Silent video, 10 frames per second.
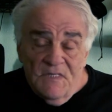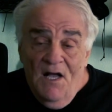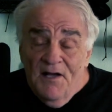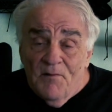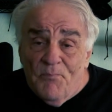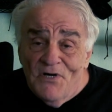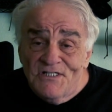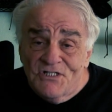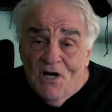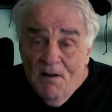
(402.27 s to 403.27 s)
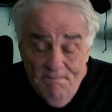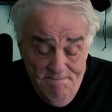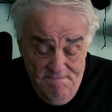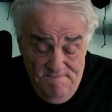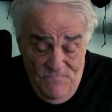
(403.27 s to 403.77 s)
a print shop.
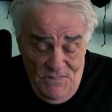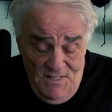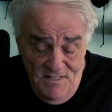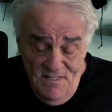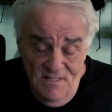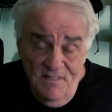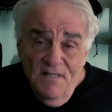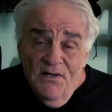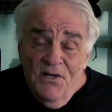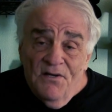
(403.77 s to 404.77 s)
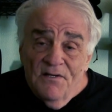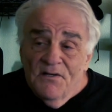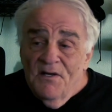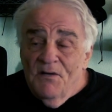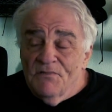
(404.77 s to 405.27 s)
And
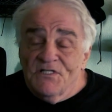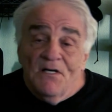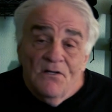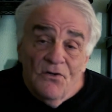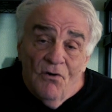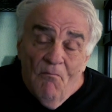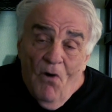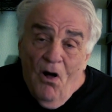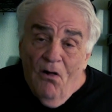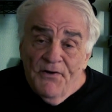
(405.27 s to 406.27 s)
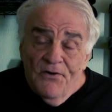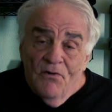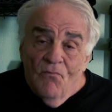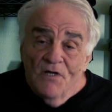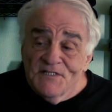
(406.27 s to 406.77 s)
it was in a little mall here
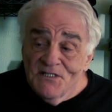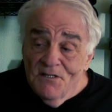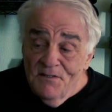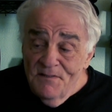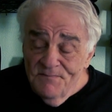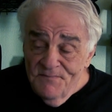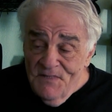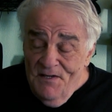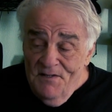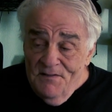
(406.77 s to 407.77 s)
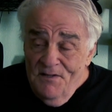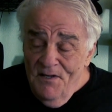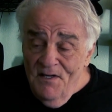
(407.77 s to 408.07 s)
in Wasilla. And